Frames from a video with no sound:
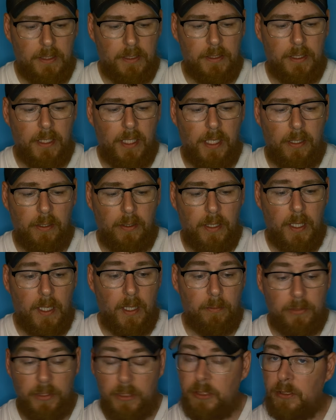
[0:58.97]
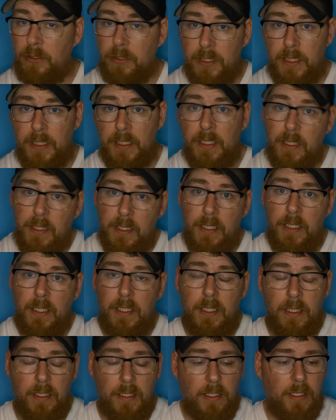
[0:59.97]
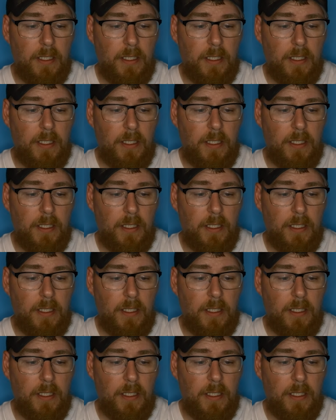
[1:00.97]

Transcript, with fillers: Now, I'm just looking at the